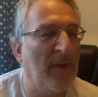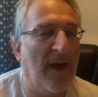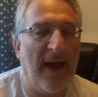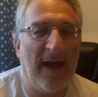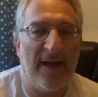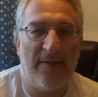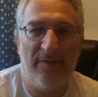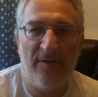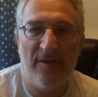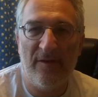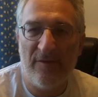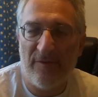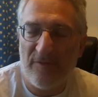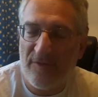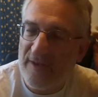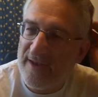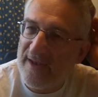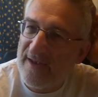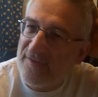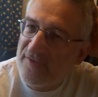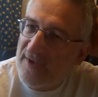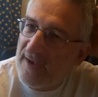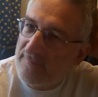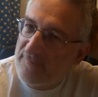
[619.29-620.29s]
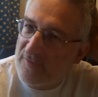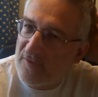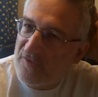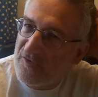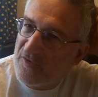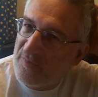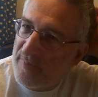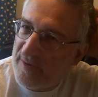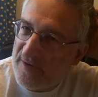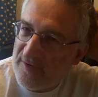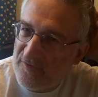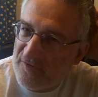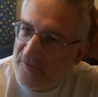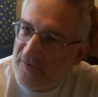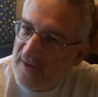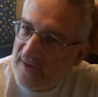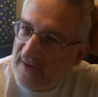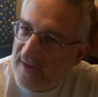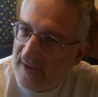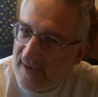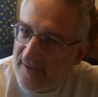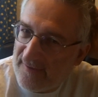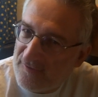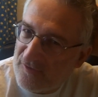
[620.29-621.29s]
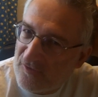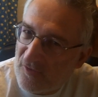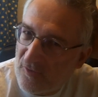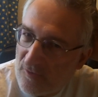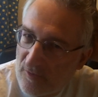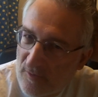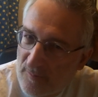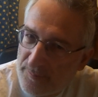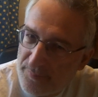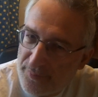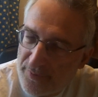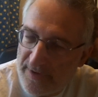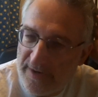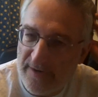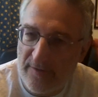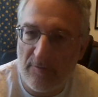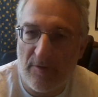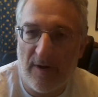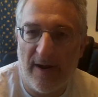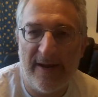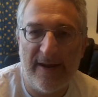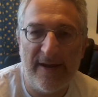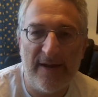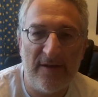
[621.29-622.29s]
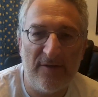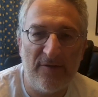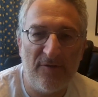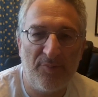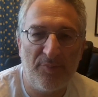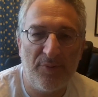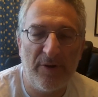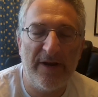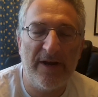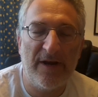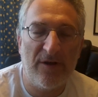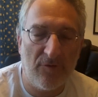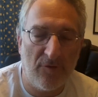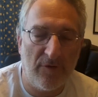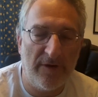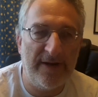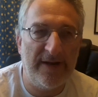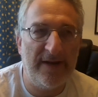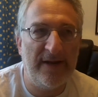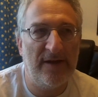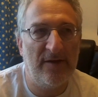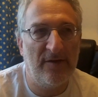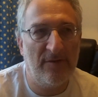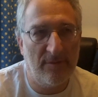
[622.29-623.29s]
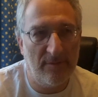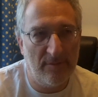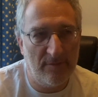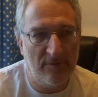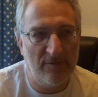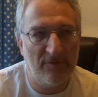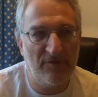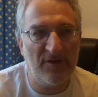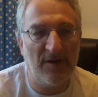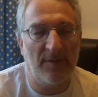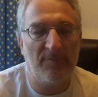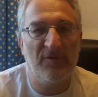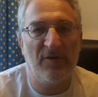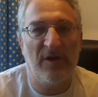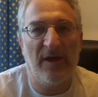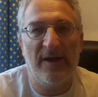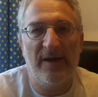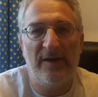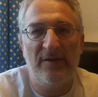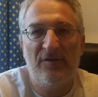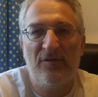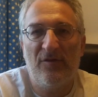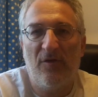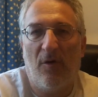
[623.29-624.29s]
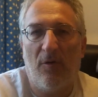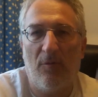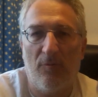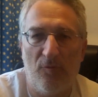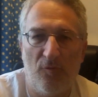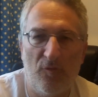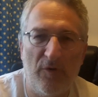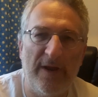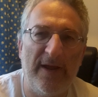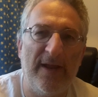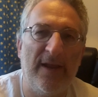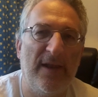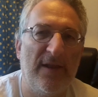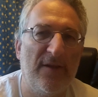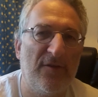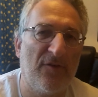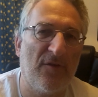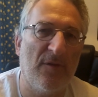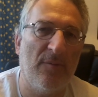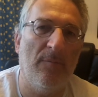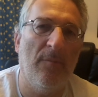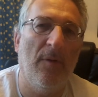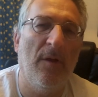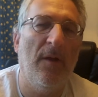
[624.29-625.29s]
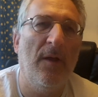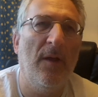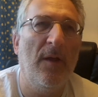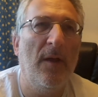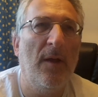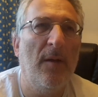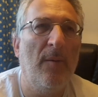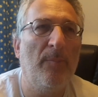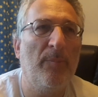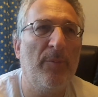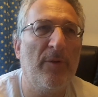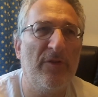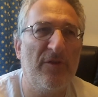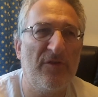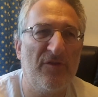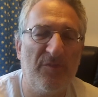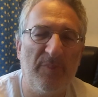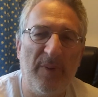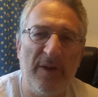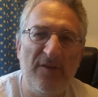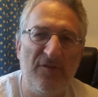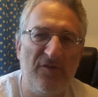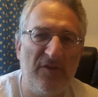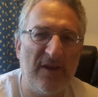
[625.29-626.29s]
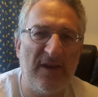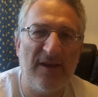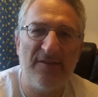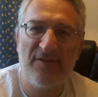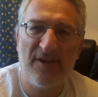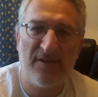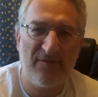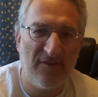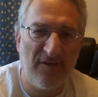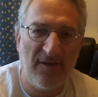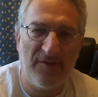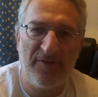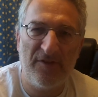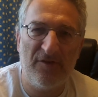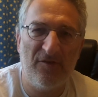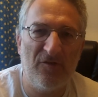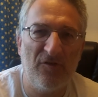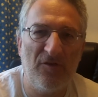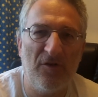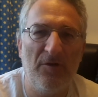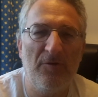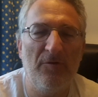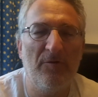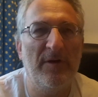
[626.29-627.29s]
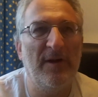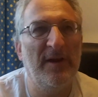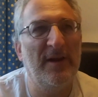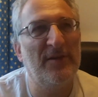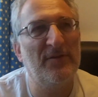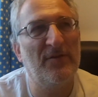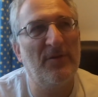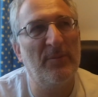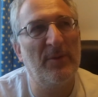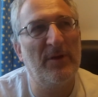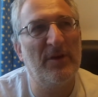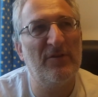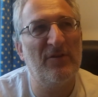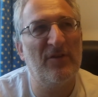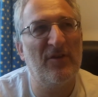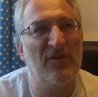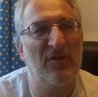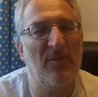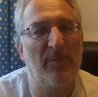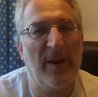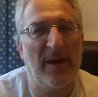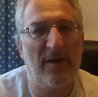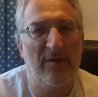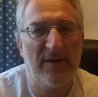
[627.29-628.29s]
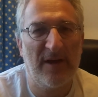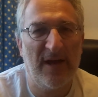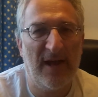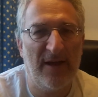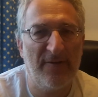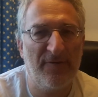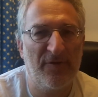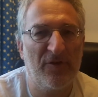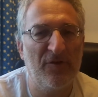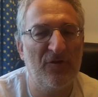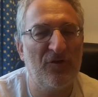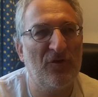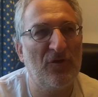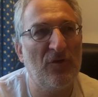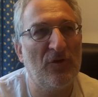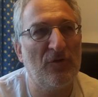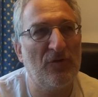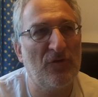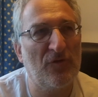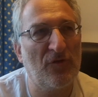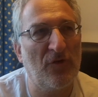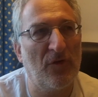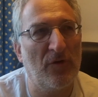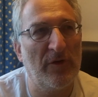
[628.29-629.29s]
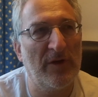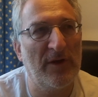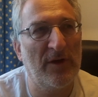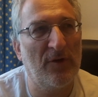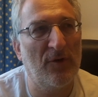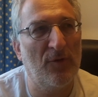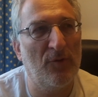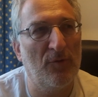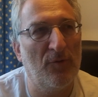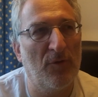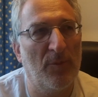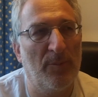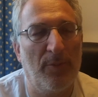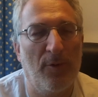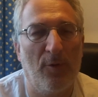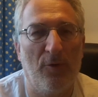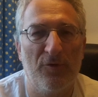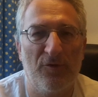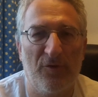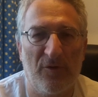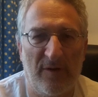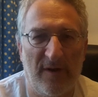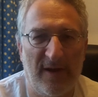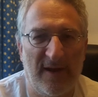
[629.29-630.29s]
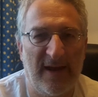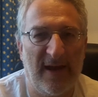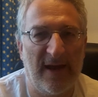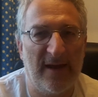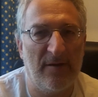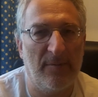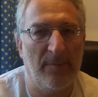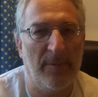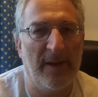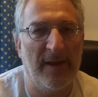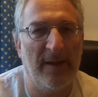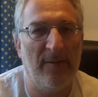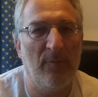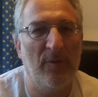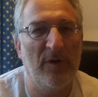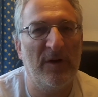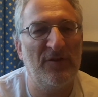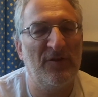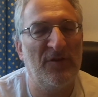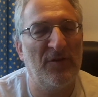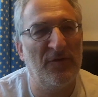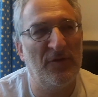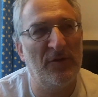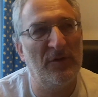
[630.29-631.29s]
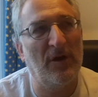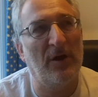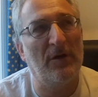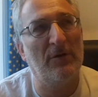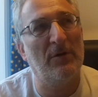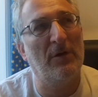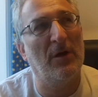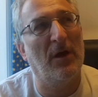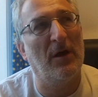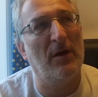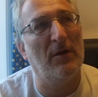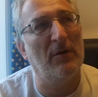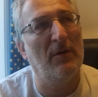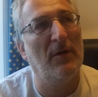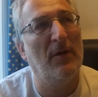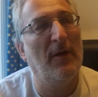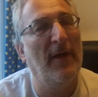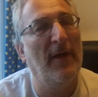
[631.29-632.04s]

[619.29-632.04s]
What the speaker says: And the acceptance speech she gives on a pre-agreed subject is on realism. But the speech she gives has nothing to do with realism, because it's about Kafka's short story called Report to an Academy, in which, if you don't know,